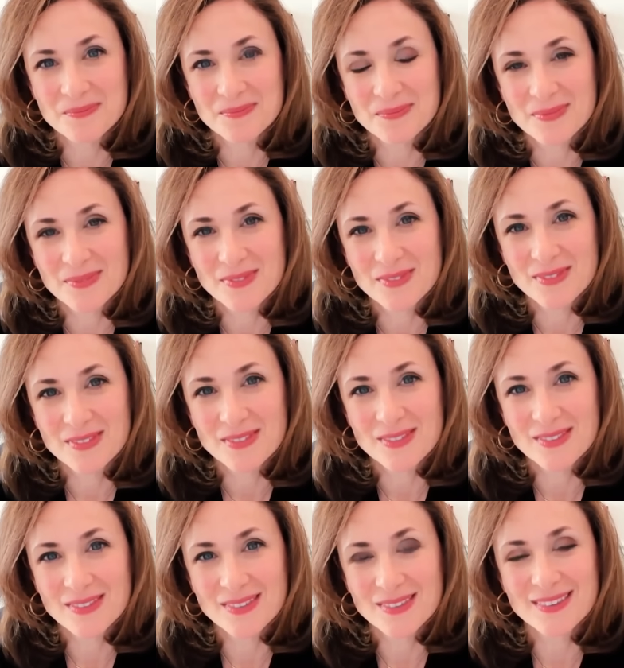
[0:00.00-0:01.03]

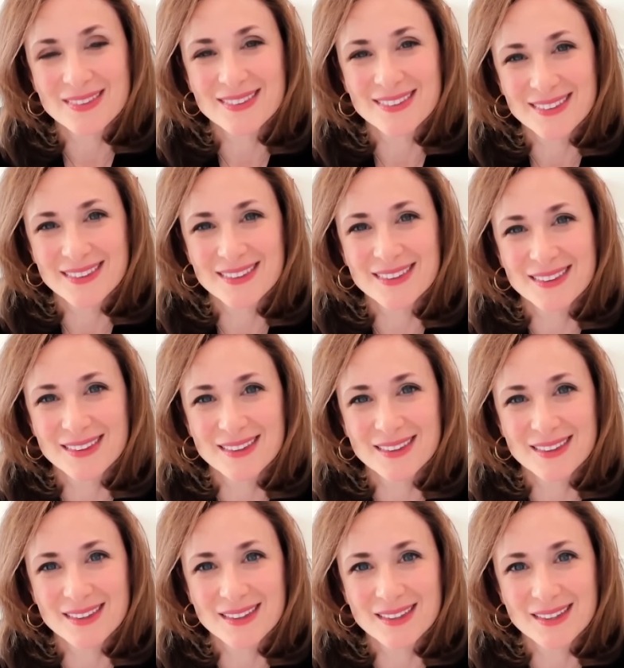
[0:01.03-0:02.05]

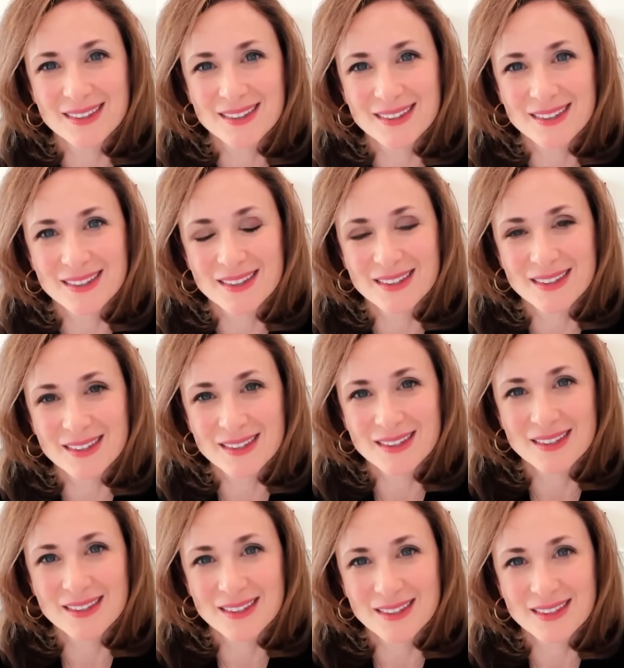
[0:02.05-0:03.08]

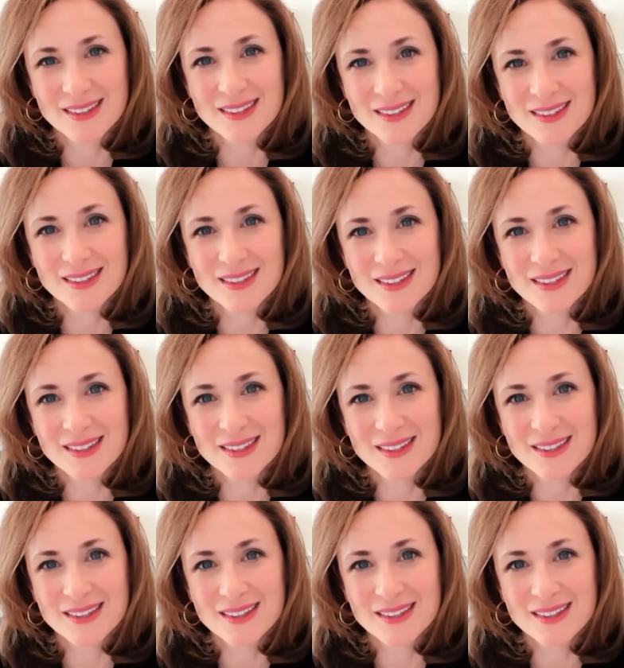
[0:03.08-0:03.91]
The person shown says nothing.